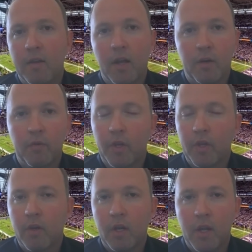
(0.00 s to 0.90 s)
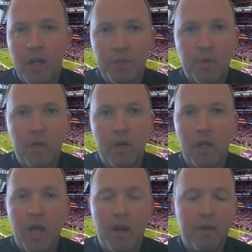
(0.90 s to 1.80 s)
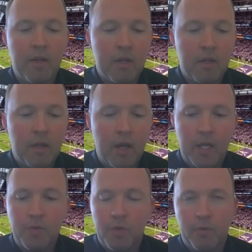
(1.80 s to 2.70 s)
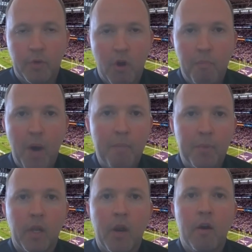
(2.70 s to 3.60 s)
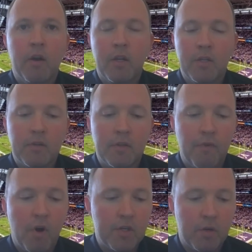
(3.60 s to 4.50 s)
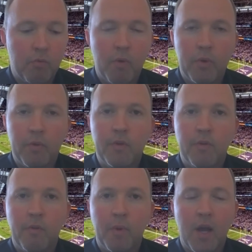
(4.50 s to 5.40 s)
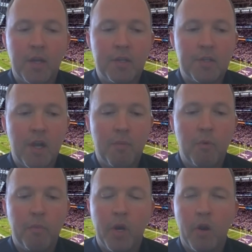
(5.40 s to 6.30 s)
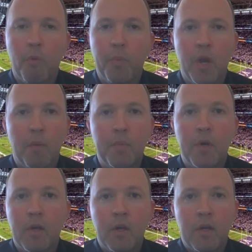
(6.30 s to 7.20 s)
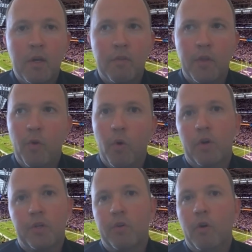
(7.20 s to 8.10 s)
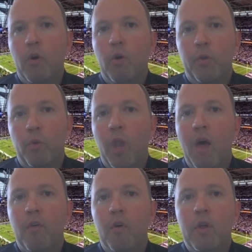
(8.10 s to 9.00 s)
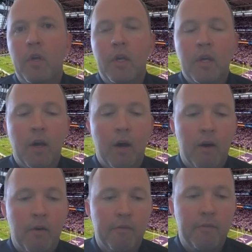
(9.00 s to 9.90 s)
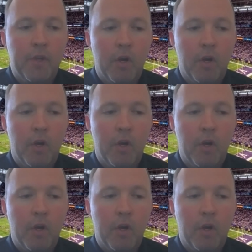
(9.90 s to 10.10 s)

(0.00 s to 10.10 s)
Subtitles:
like really good engagement and a lot of, I guess, what you would call popularity as far as like what we would do from a content standpoint, but it opened up the doors to a whole new level of,